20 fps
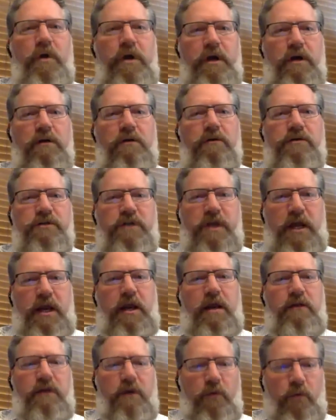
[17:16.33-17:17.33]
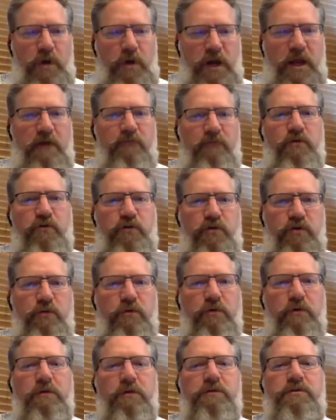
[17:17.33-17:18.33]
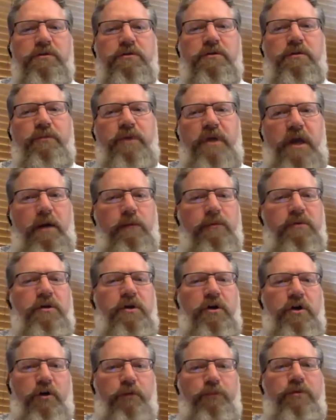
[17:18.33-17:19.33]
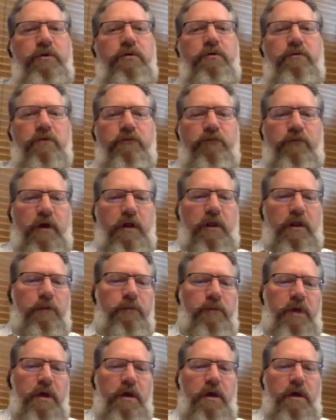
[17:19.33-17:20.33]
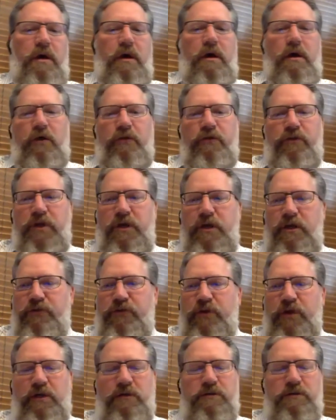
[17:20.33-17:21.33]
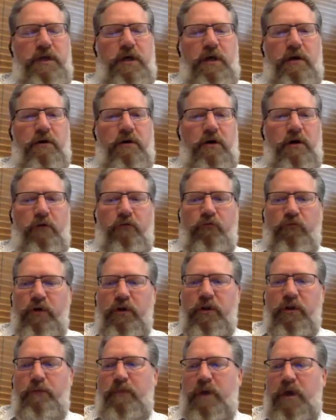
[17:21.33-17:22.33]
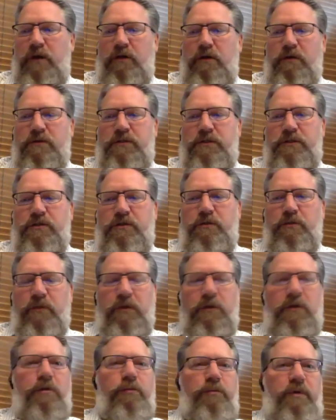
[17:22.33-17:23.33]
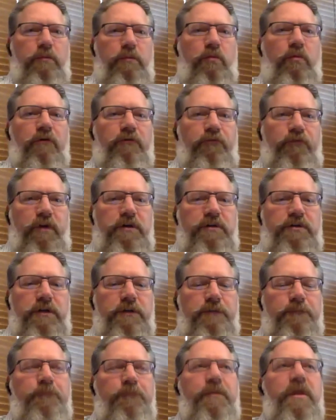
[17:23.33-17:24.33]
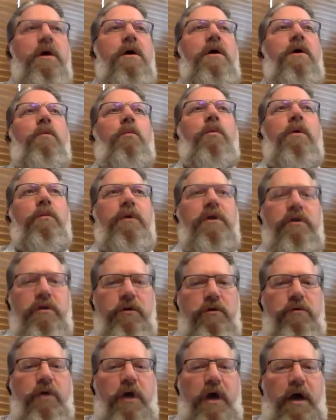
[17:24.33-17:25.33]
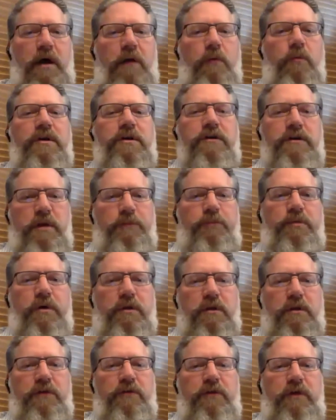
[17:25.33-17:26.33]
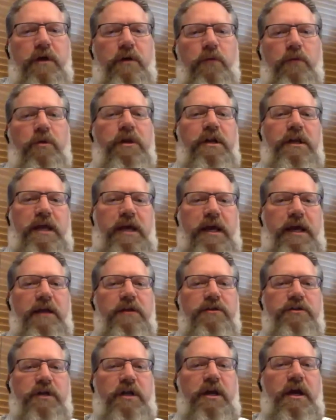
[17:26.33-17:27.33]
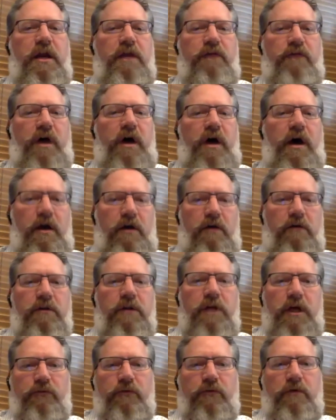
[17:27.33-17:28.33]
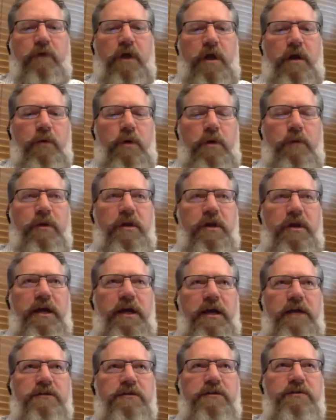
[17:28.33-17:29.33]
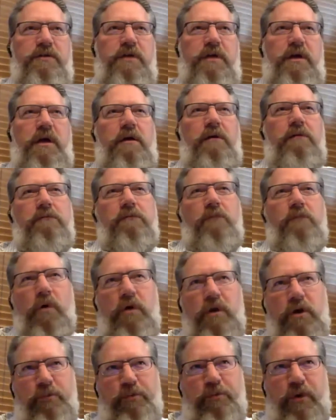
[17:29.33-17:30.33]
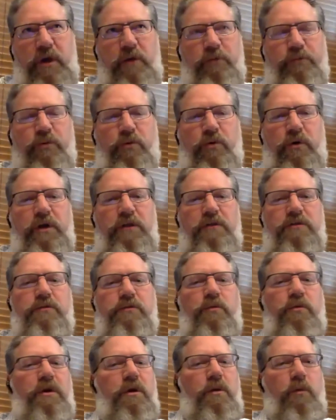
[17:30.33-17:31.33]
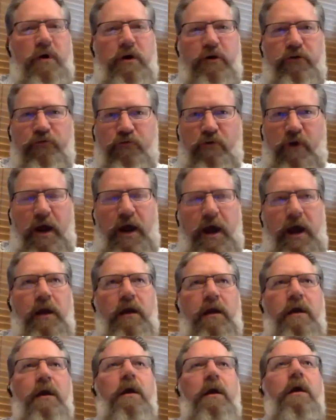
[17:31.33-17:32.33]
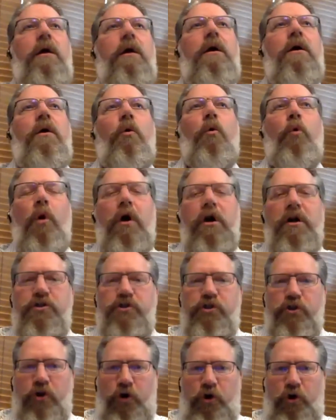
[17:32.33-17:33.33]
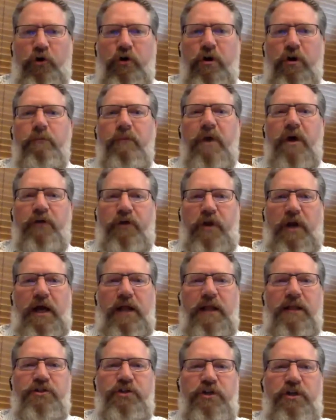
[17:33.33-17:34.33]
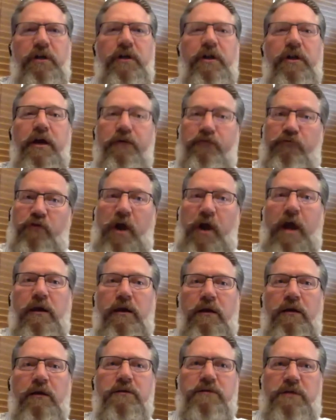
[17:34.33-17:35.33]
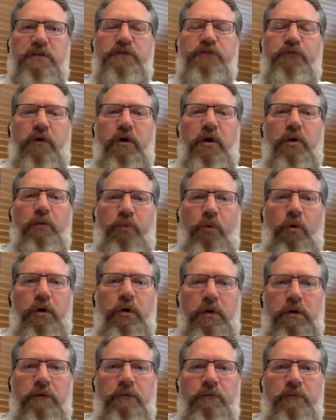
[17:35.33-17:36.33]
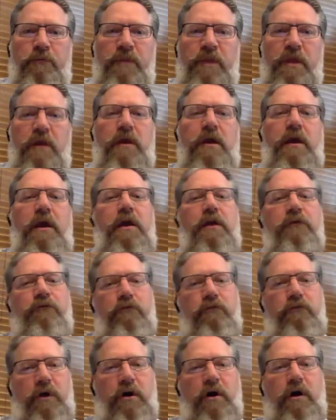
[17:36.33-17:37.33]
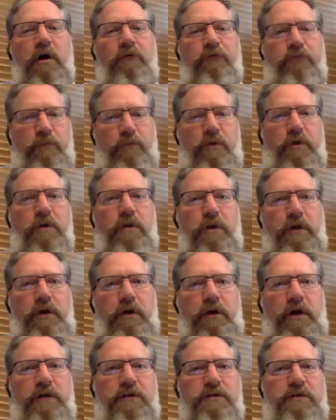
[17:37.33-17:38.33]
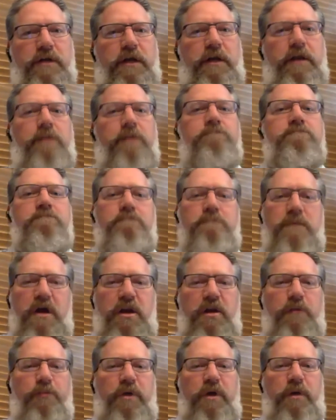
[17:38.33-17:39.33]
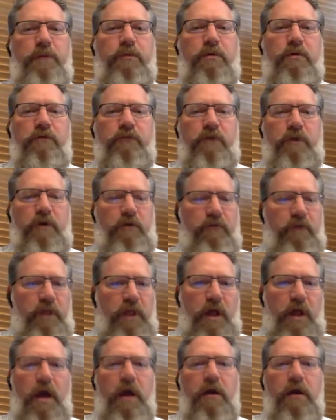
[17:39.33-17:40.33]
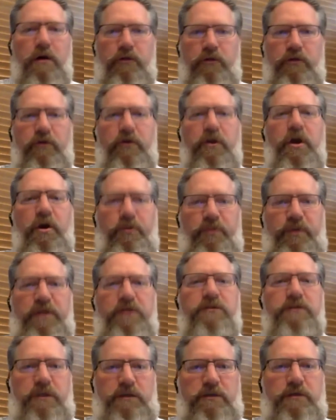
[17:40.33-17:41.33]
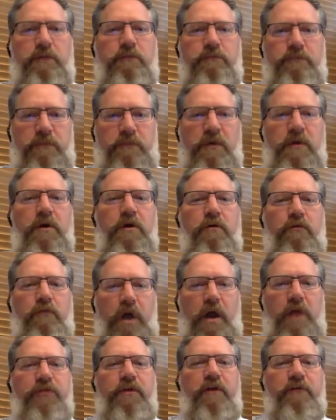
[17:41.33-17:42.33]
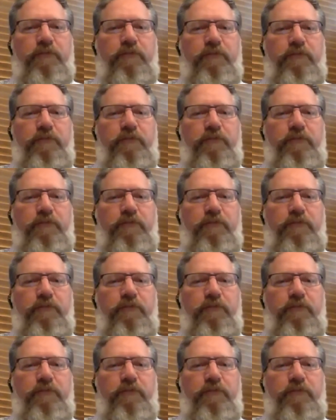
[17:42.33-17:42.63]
We understand that we have the tools to be able to help you develop the things that are going to really make your system a little bit more efficient. When we do that, we typically then would engage at kind of a higher level, right? We would engage to say, what are your pain points? What do you want to track? What is your current methodology today of tracking? Because that's very important. And if you recall from earlier, I stated many people are very reliant on their ERP system, right? They